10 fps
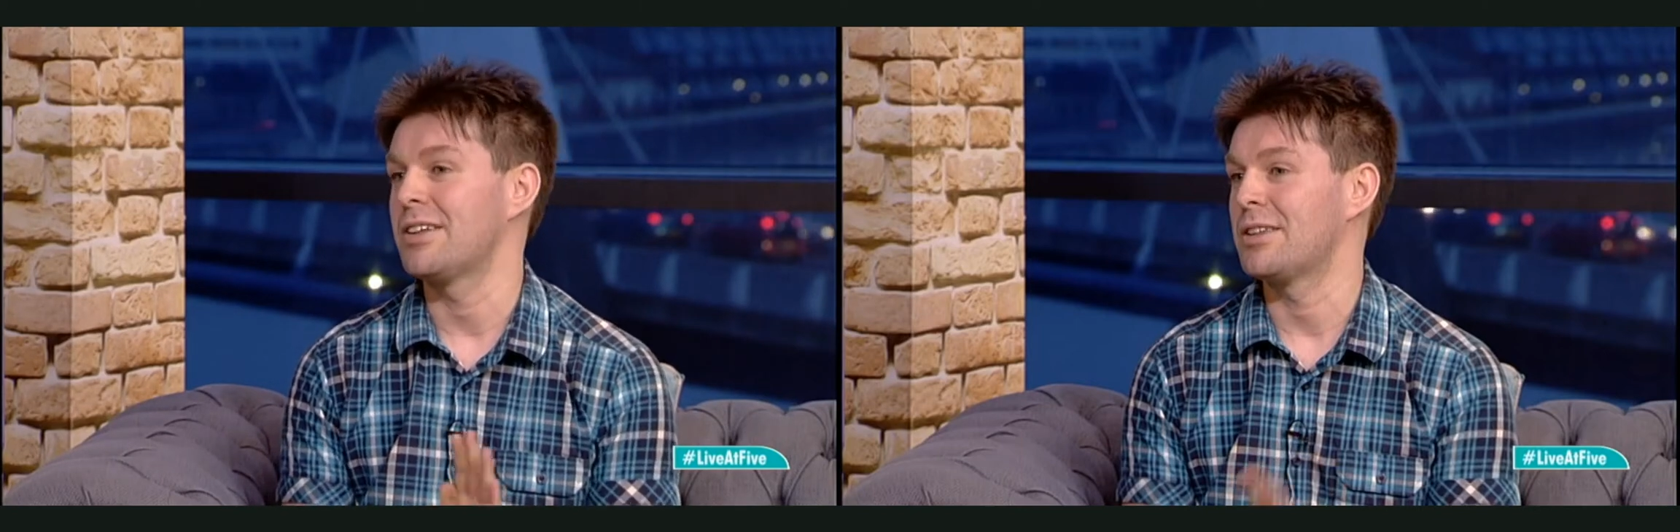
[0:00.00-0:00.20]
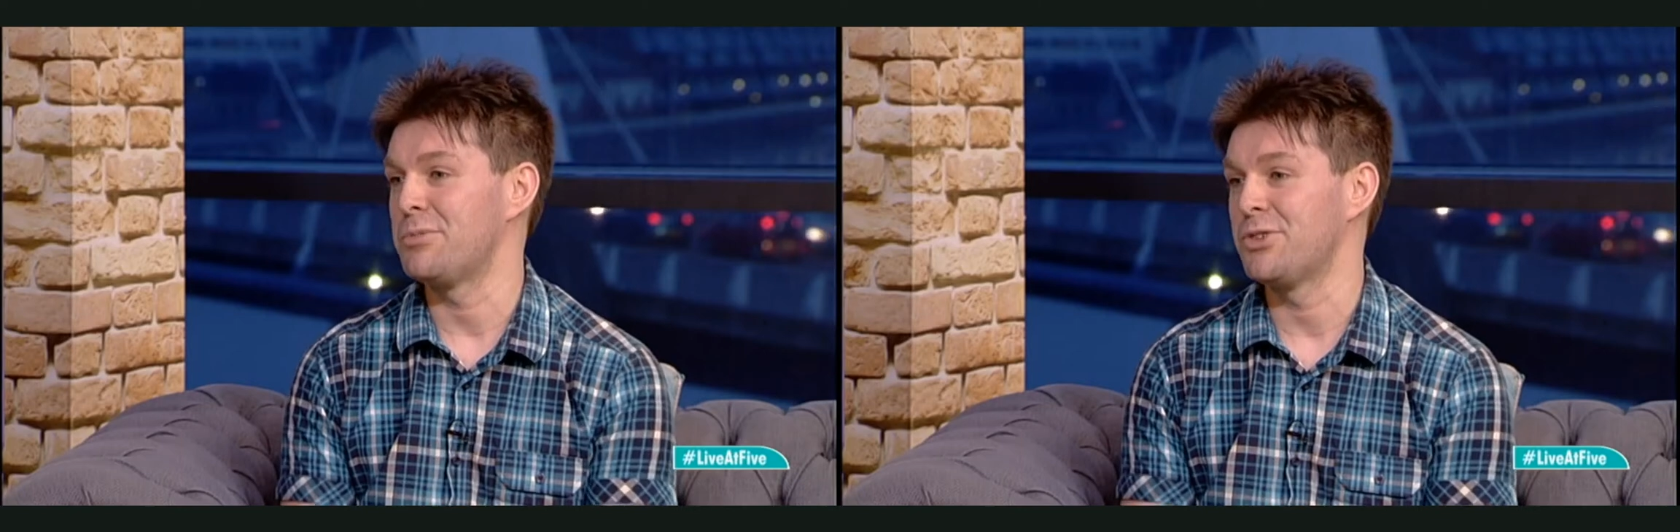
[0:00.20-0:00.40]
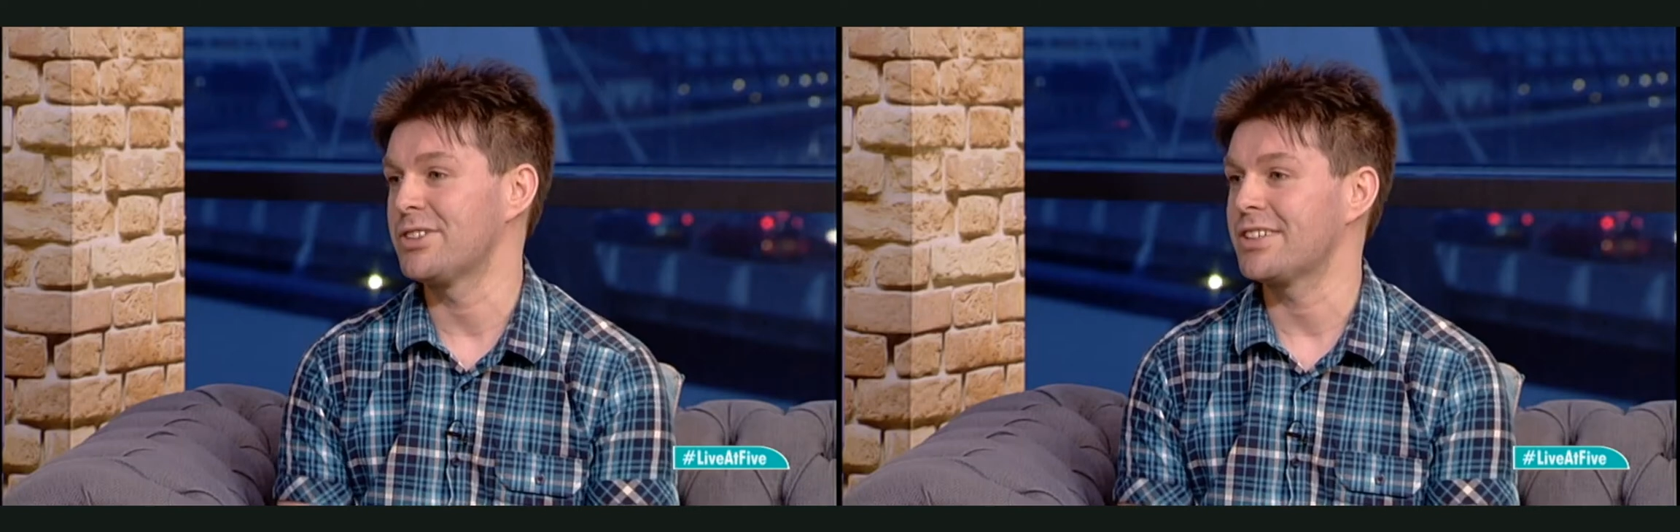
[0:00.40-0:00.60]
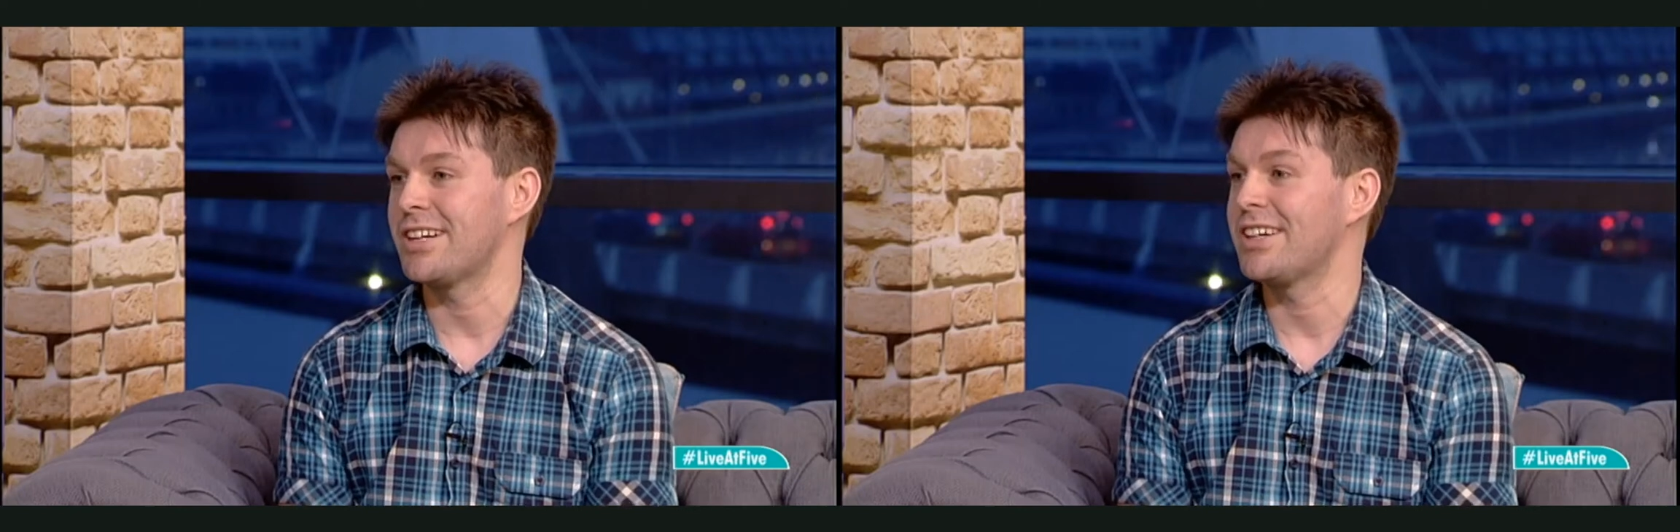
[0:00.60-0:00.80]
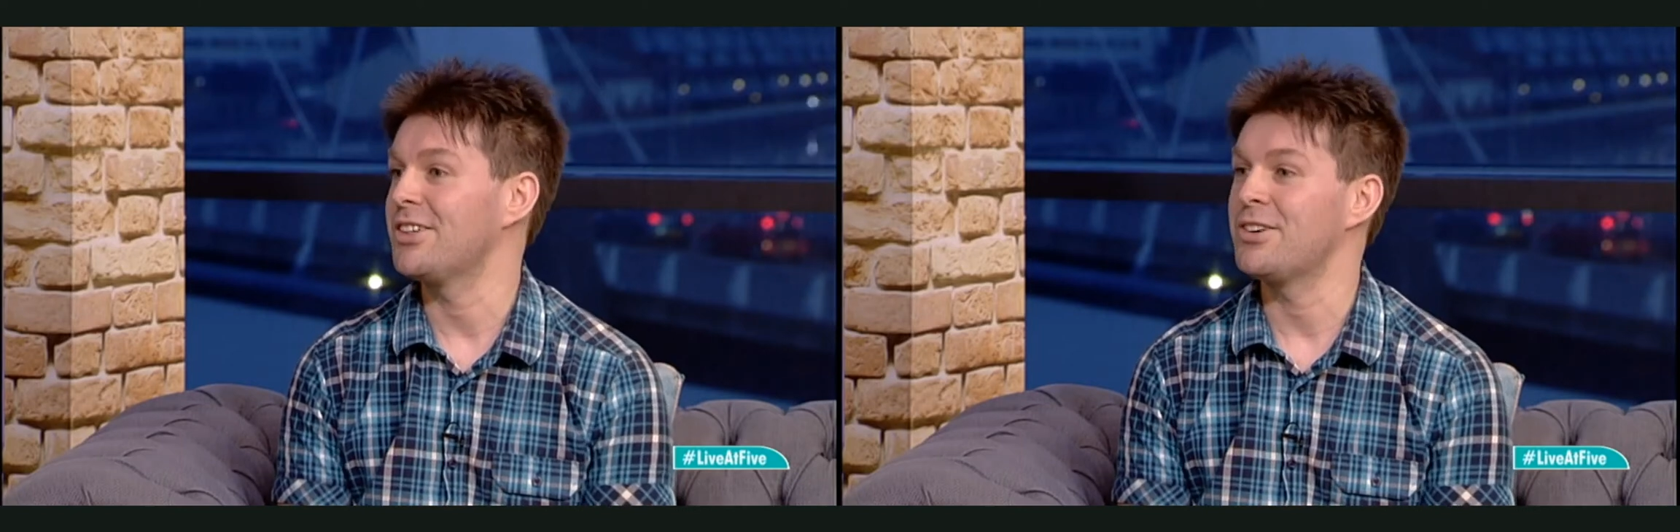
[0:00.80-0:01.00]
the music that
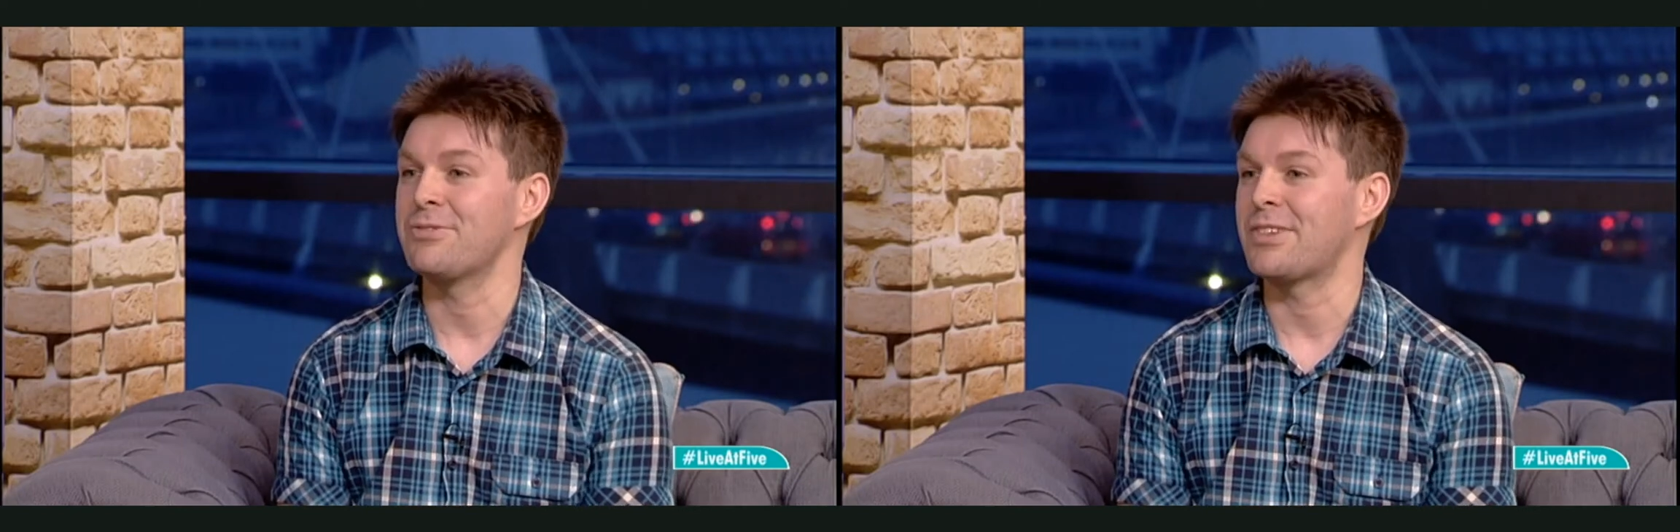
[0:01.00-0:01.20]
I love,